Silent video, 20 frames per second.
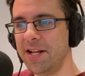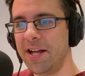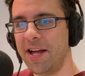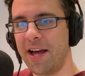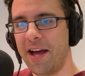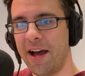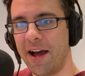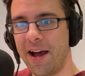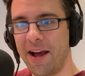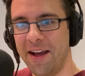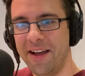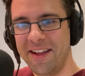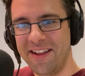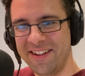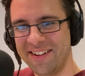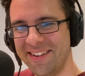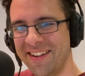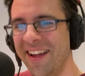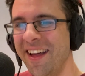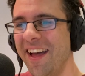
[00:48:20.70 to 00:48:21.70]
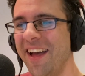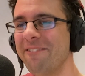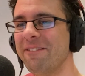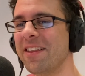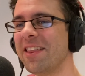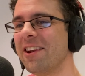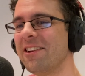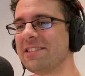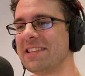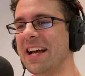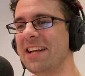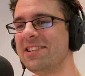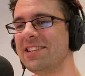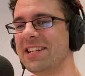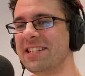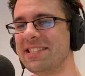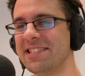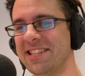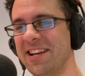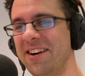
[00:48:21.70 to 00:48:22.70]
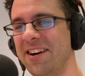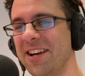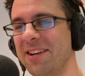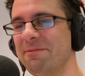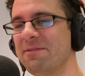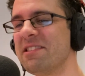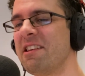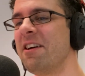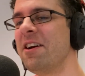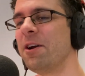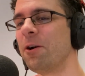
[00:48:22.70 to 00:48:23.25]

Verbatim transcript: But the Los Angeles Times